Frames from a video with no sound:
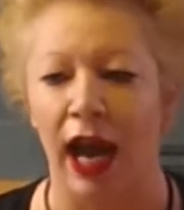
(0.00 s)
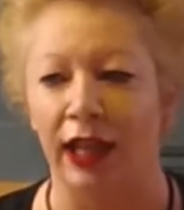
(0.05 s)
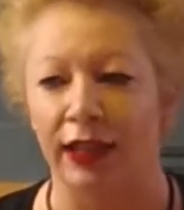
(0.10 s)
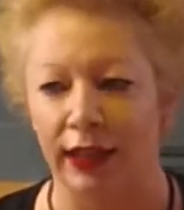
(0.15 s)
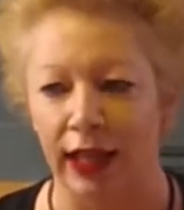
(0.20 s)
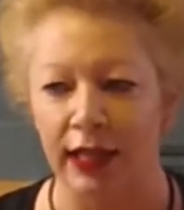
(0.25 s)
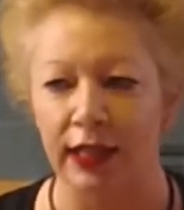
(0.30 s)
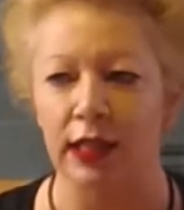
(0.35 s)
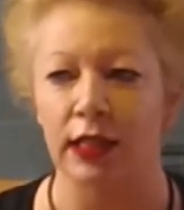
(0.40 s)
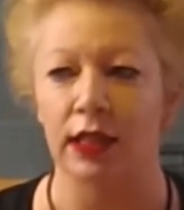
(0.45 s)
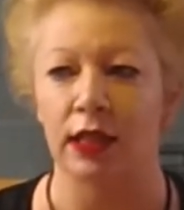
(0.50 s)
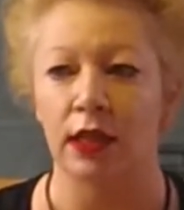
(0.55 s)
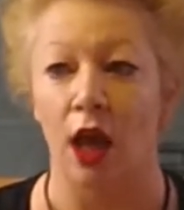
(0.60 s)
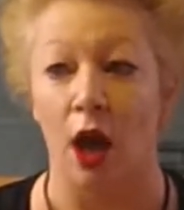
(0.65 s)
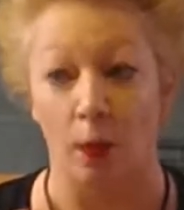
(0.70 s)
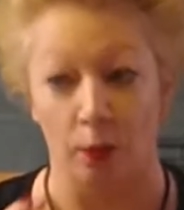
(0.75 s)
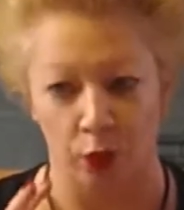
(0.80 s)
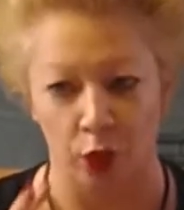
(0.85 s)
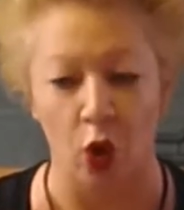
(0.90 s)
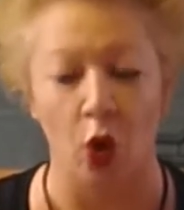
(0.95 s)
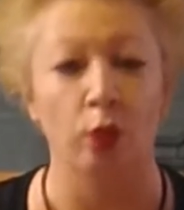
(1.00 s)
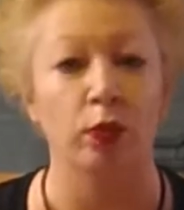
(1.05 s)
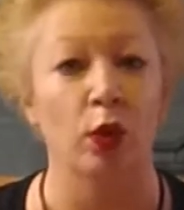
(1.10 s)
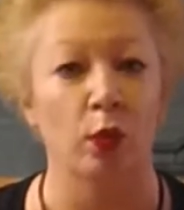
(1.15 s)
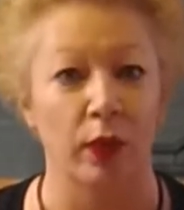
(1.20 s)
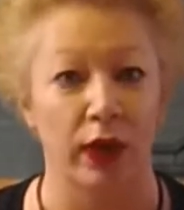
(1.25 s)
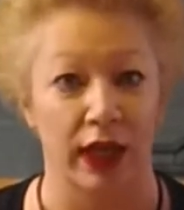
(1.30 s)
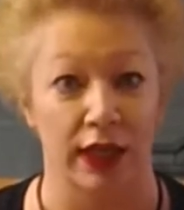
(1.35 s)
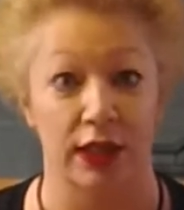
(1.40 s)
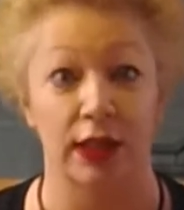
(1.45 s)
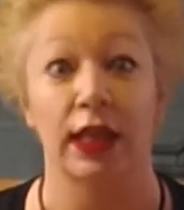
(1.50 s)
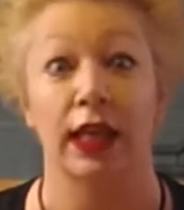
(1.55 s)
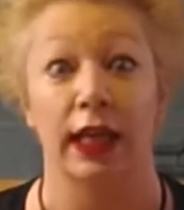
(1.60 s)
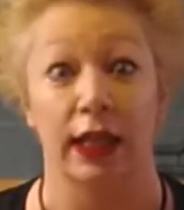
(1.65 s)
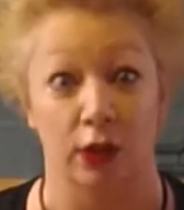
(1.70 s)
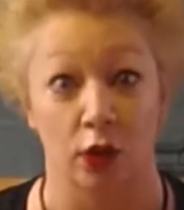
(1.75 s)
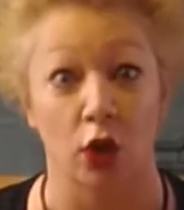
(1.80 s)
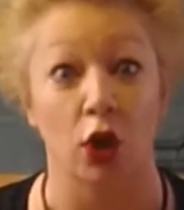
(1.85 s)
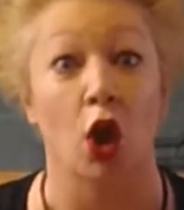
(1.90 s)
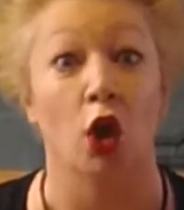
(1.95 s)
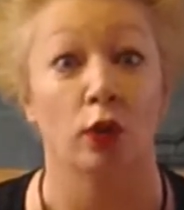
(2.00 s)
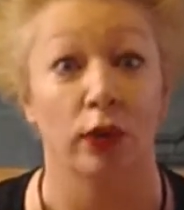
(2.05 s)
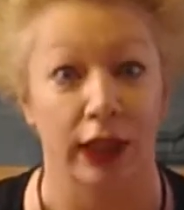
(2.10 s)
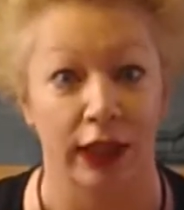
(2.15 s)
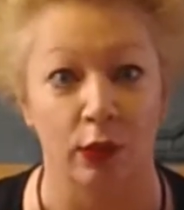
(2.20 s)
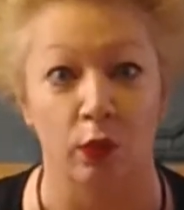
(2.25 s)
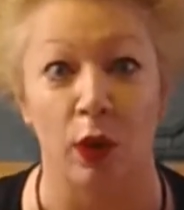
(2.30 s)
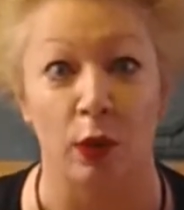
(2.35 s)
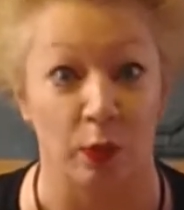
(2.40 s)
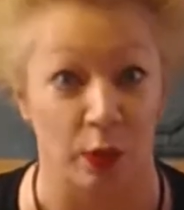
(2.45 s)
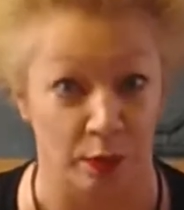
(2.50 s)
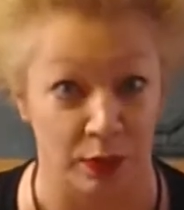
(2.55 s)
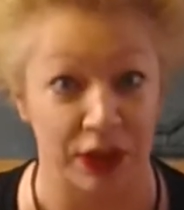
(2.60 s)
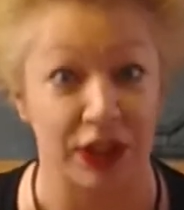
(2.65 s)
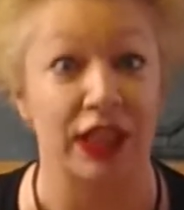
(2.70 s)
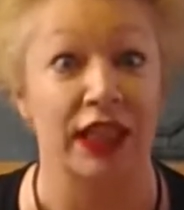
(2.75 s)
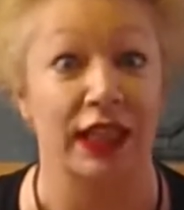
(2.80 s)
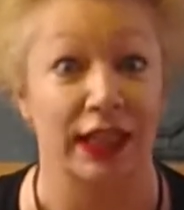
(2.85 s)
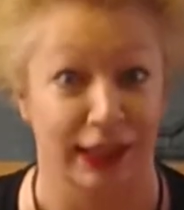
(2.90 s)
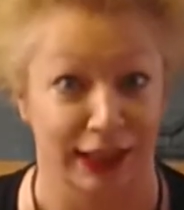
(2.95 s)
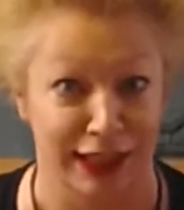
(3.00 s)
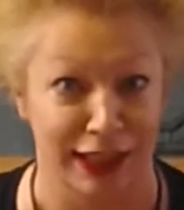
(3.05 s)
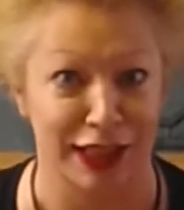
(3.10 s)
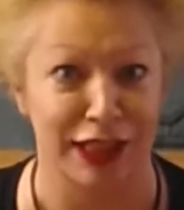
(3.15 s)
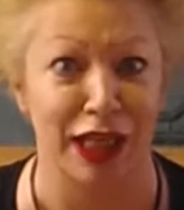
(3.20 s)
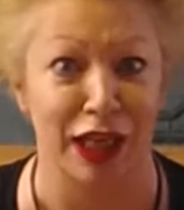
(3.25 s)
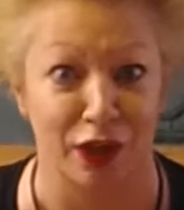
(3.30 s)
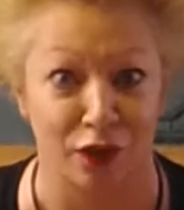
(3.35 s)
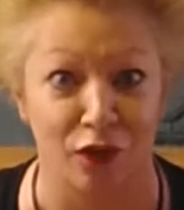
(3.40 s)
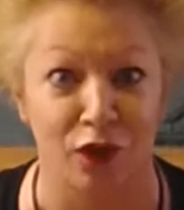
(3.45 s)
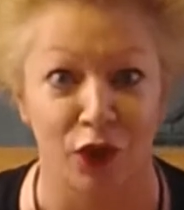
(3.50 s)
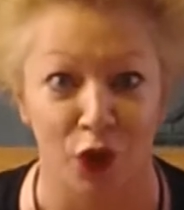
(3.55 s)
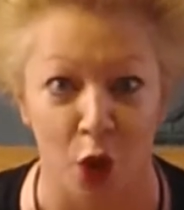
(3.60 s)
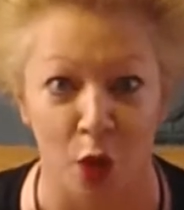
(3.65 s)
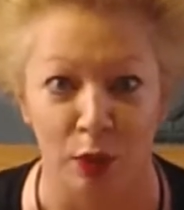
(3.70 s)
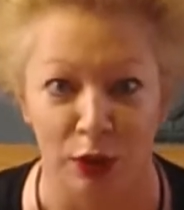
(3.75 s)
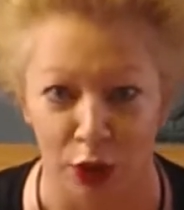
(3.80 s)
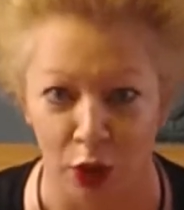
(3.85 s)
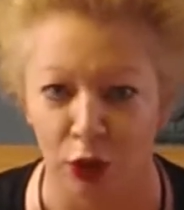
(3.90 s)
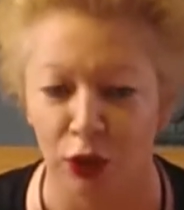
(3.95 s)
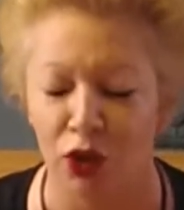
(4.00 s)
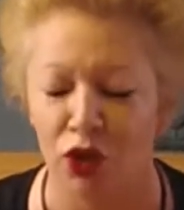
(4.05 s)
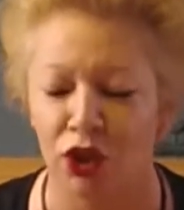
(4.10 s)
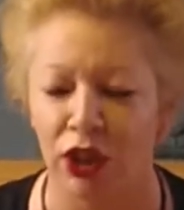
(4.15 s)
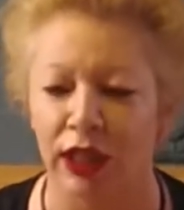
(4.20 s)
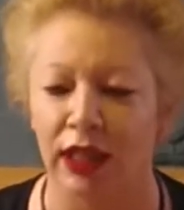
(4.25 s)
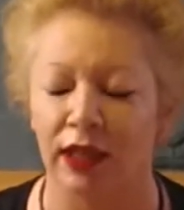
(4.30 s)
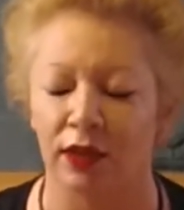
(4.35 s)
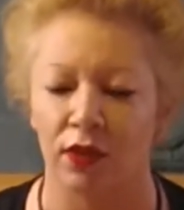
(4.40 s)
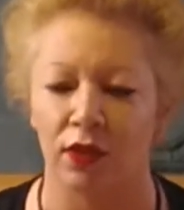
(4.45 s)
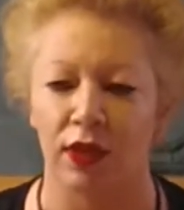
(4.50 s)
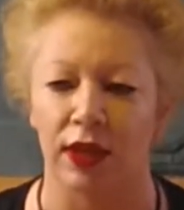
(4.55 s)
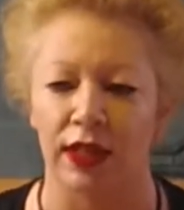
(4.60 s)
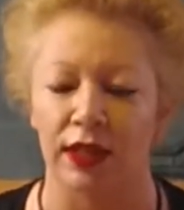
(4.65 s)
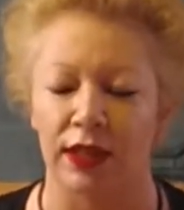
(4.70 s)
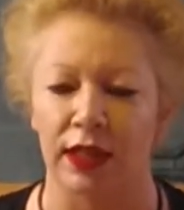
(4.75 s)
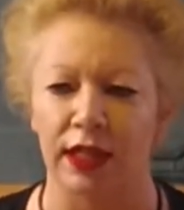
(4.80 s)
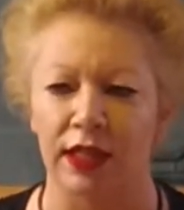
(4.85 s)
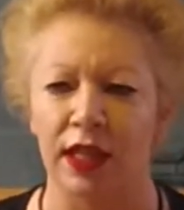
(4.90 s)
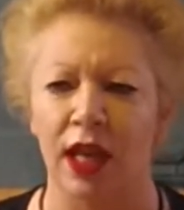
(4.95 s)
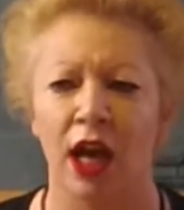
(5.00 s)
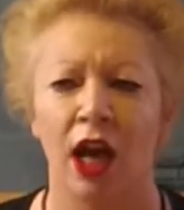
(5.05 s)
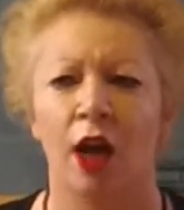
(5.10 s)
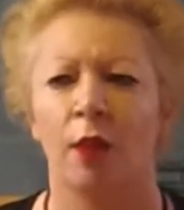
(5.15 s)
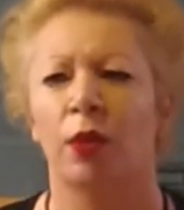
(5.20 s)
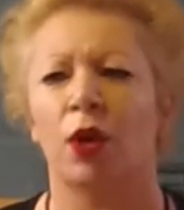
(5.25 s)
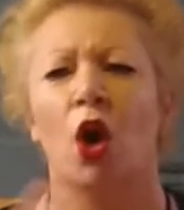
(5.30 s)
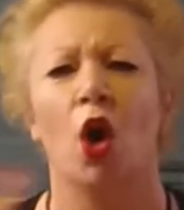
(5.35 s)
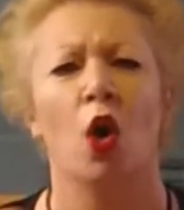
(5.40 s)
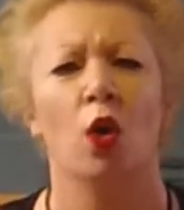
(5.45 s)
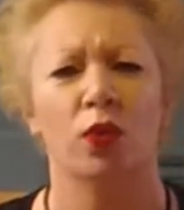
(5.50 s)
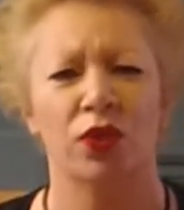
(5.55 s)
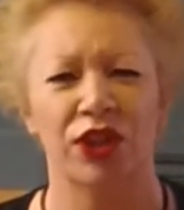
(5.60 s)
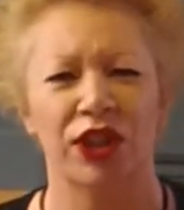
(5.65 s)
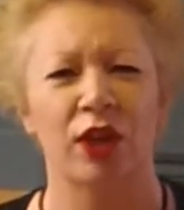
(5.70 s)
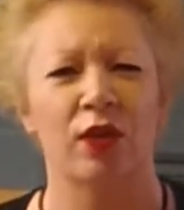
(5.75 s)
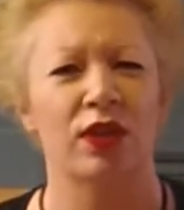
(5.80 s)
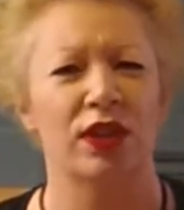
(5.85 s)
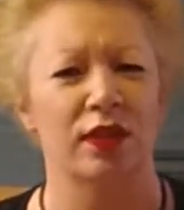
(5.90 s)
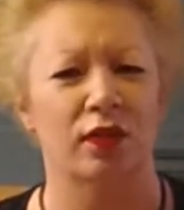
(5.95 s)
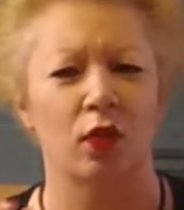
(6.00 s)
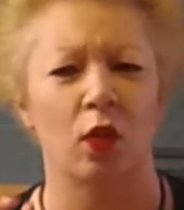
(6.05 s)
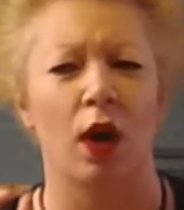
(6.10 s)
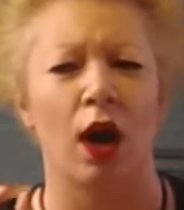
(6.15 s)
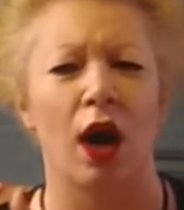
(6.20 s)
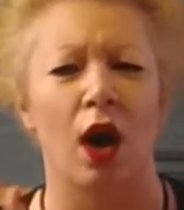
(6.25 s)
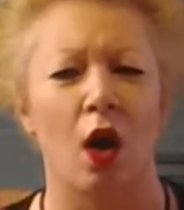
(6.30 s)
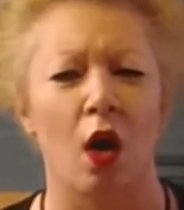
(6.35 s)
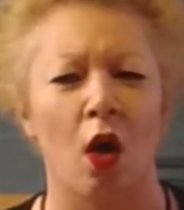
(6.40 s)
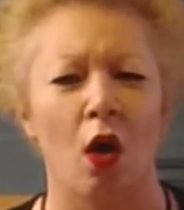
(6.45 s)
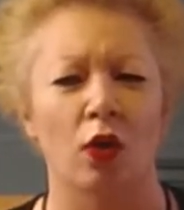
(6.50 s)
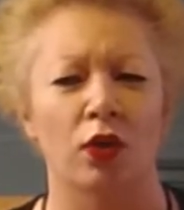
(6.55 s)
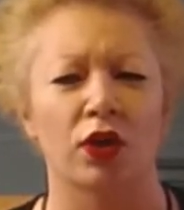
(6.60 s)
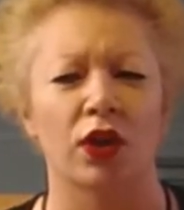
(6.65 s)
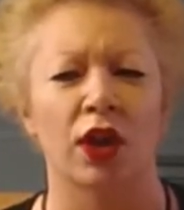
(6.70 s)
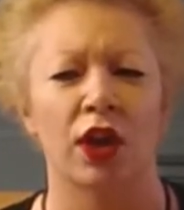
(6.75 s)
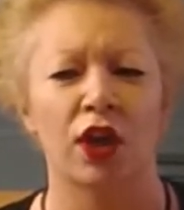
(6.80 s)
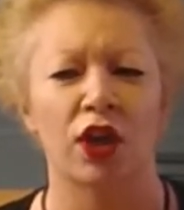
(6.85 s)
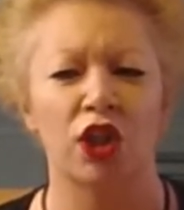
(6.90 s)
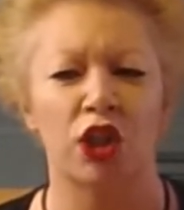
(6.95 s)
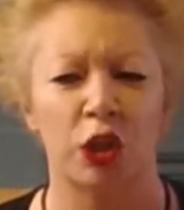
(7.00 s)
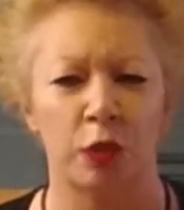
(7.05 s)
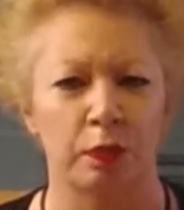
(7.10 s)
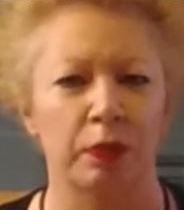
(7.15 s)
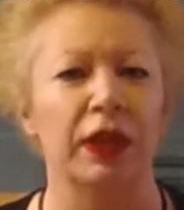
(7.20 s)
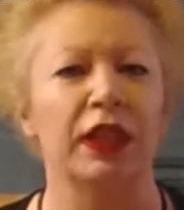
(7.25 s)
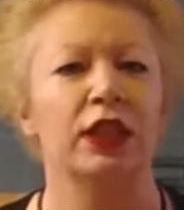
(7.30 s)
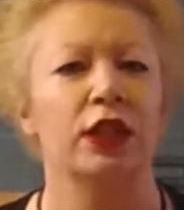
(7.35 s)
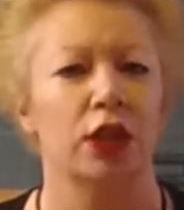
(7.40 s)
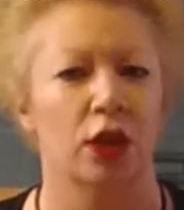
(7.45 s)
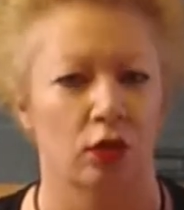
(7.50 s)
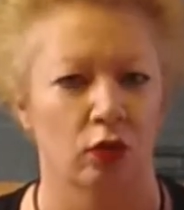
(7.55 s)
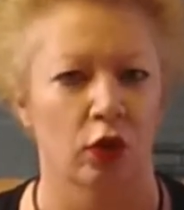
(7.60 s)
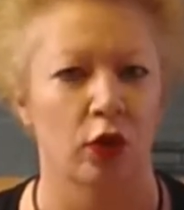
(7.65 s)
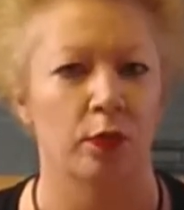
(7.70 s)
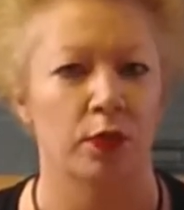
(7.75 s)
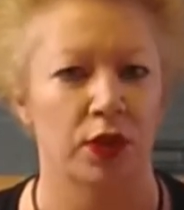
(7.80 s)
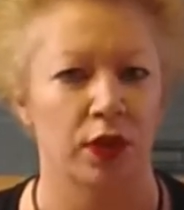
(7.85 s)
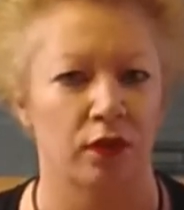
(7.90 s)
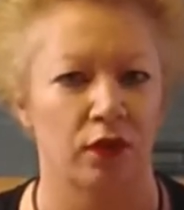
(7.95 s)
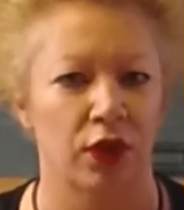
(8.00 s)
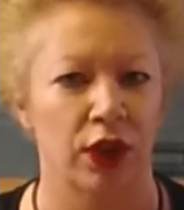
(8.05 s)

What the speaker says: And that's a problem we are seeing not only when we're particularly seeing phenomenology in theses, but a whole series of quite odd splinter groups of